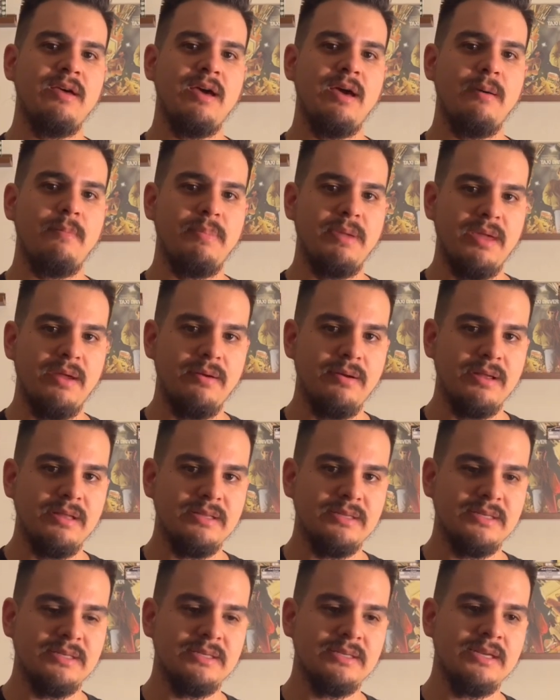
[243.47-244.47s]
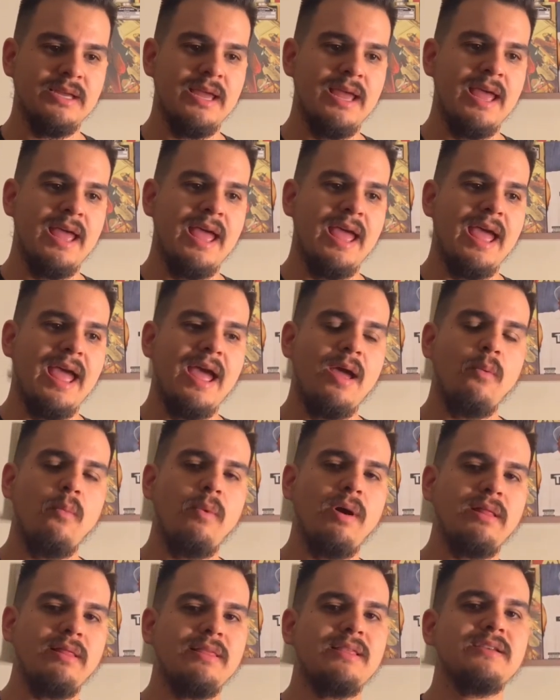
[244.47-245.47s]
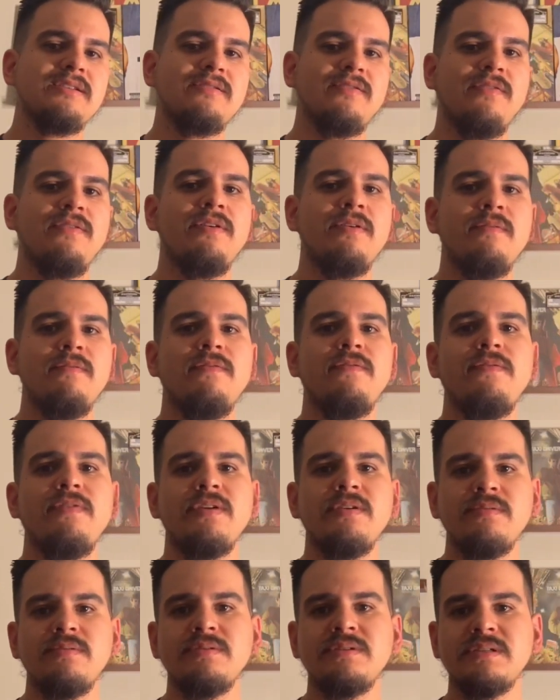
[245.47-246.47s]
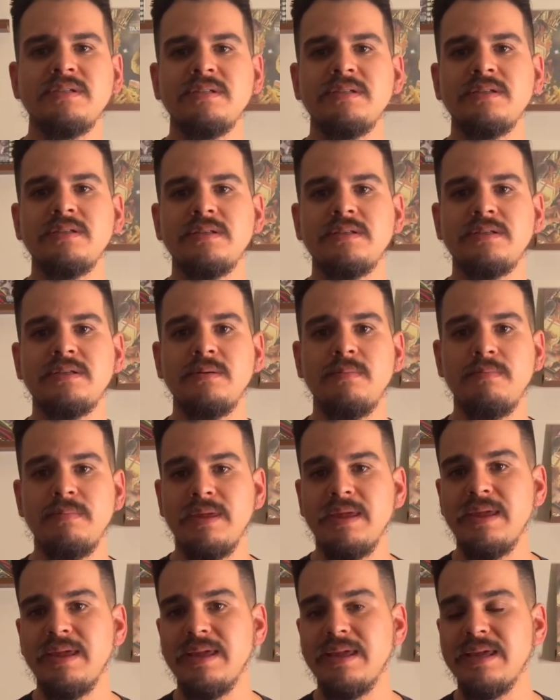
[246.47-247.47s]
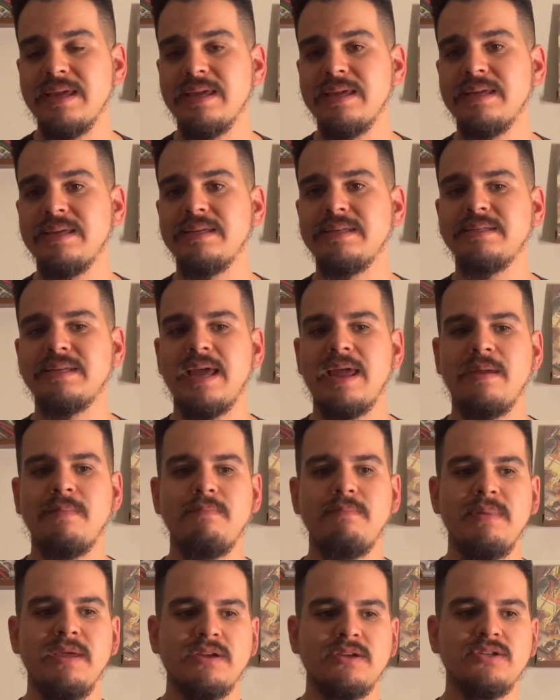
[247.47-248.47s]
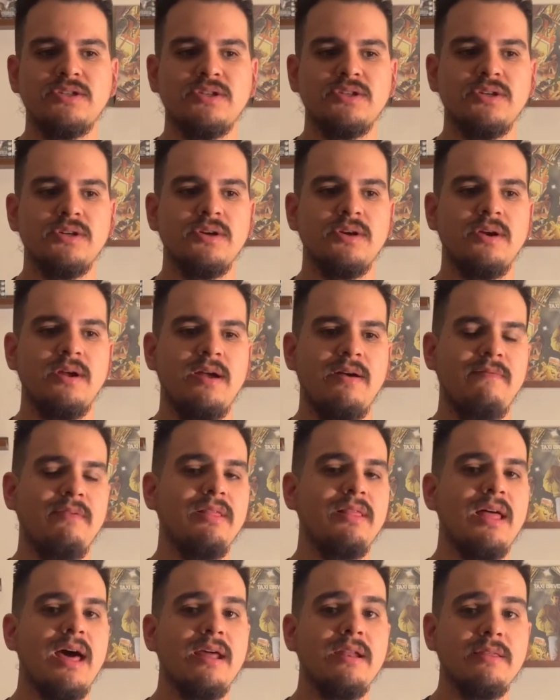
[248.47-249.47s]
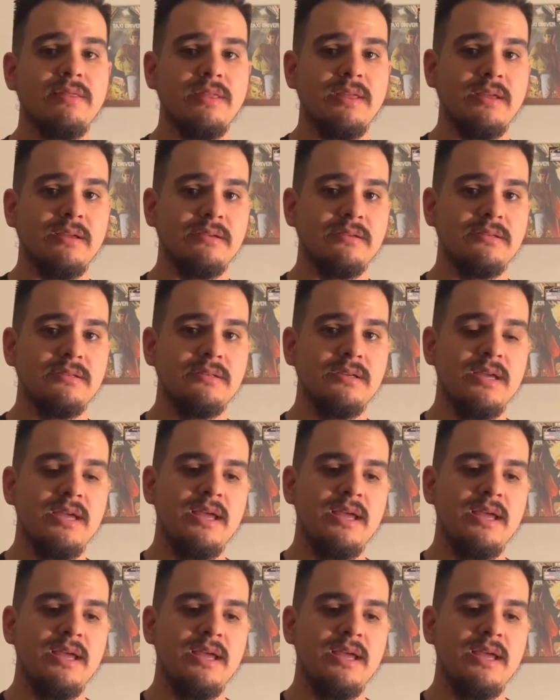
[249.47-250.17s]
appearance. And what this film feels to me is a mixture of a lot of things.